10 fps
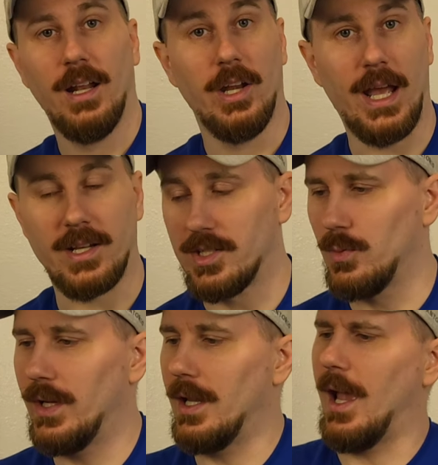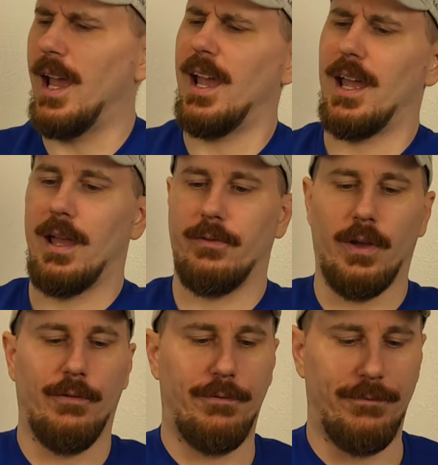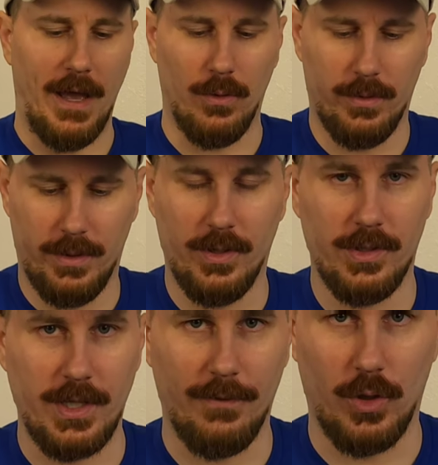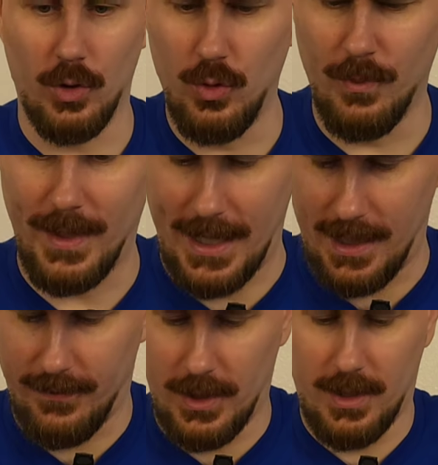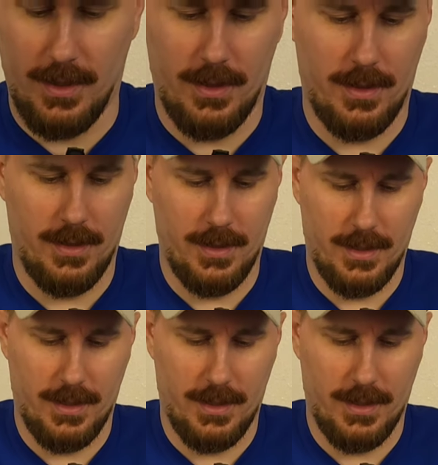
Next, we have Founders of Gloomhaven.